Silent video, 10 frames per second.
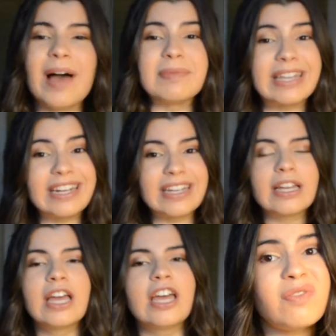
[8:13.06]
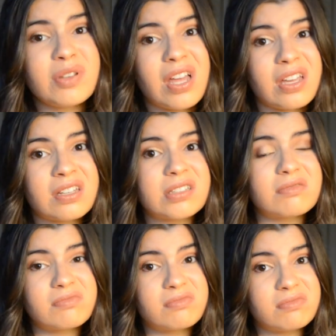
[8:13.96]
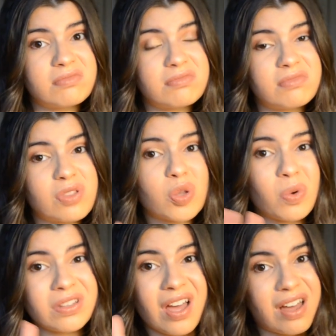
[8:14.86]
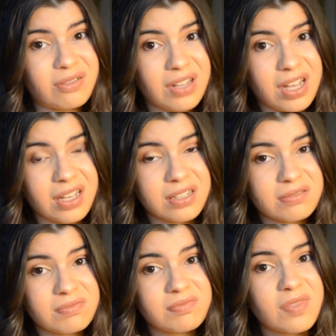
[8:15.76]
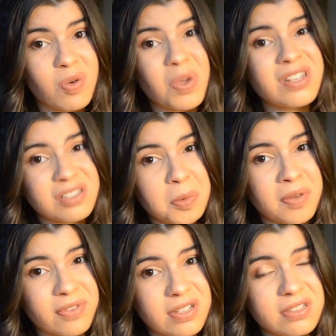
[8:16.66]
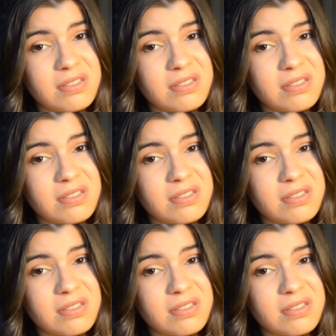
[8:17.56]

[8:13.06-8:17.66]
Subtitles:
I'm kidding. If you like the one that I don't like, we can still be friends.